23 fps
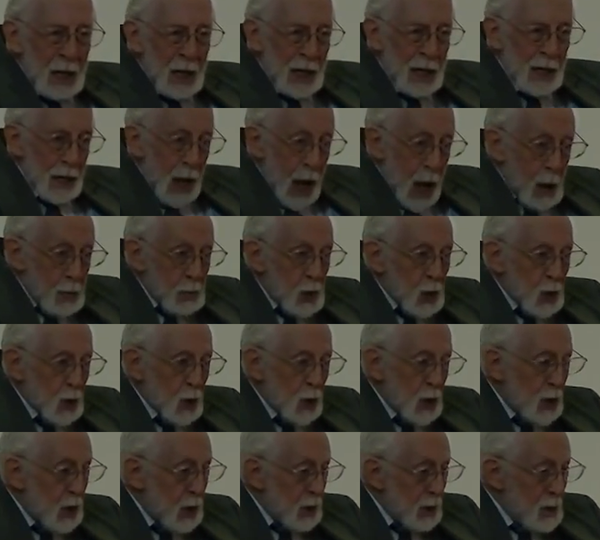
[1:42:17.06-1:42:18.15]
And I'm
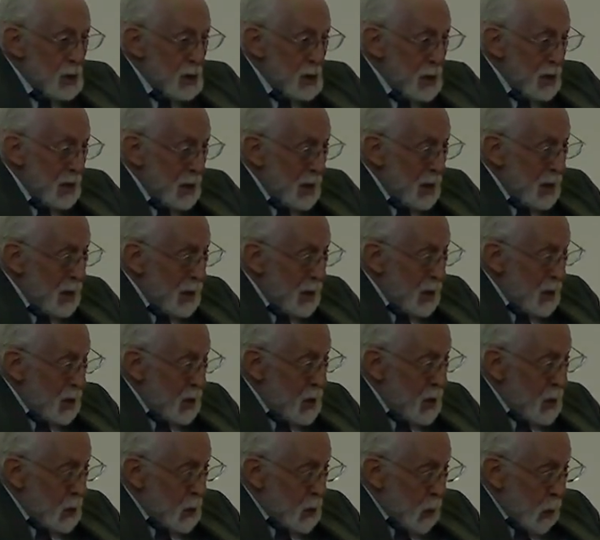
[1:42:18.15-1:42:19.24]
looking
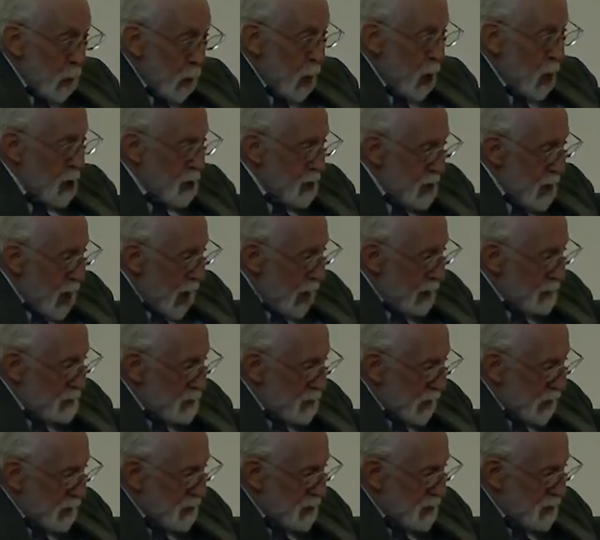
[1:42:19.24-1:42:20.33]
toward not
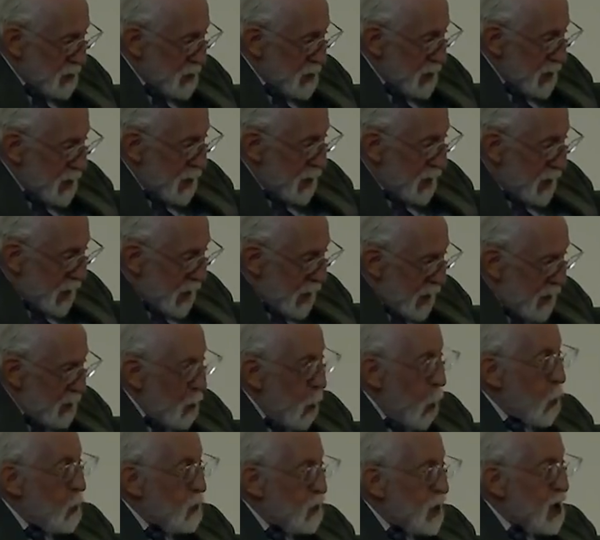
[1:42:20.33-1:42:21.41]
just an
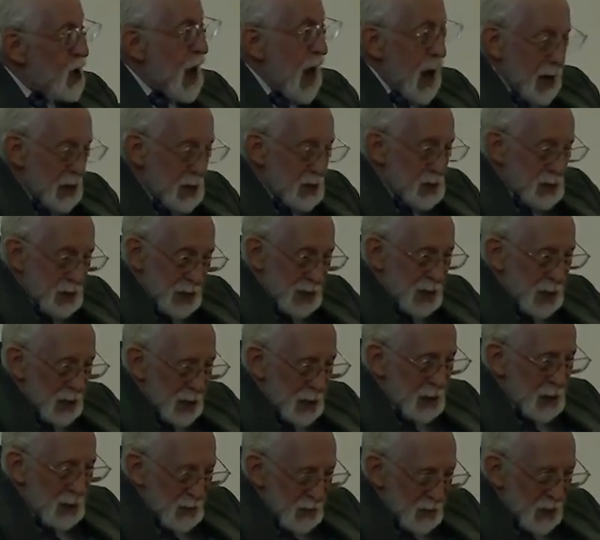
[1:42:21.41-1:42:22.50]
overnight
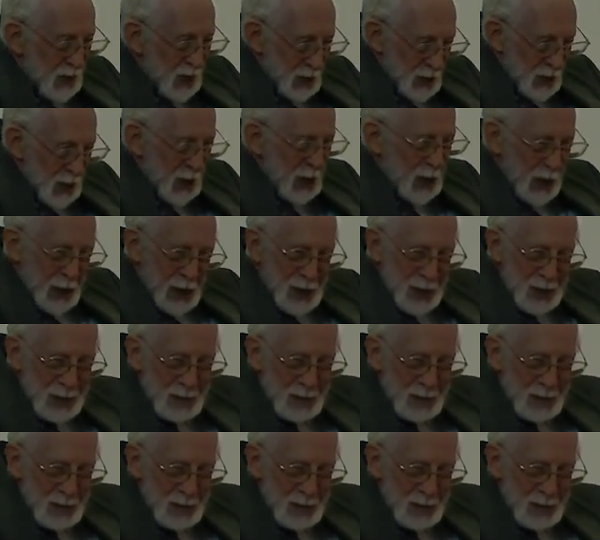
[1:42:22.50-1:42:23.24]
visit